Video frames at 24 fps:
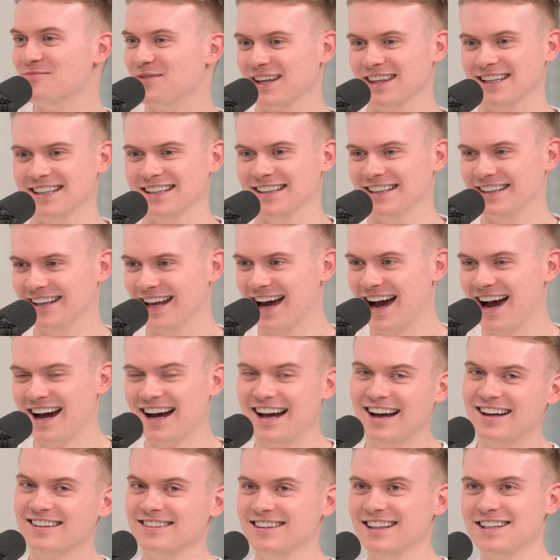brilliant.
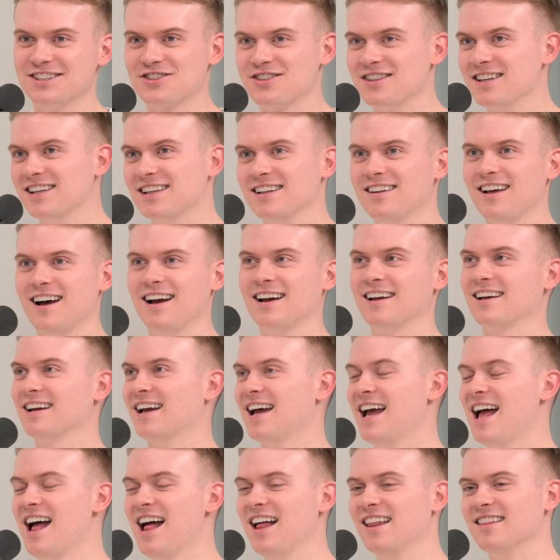I literally like...
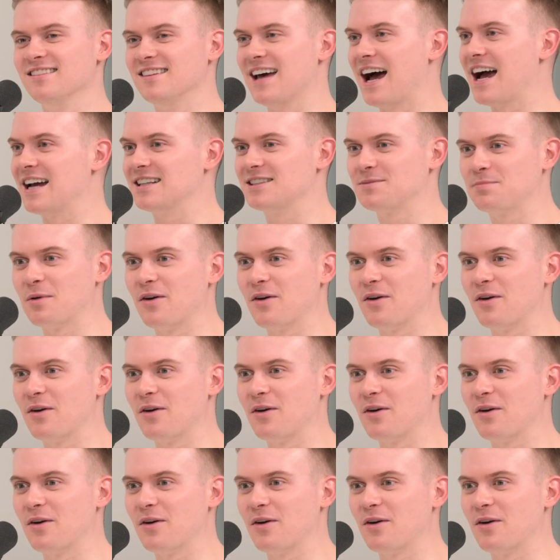That is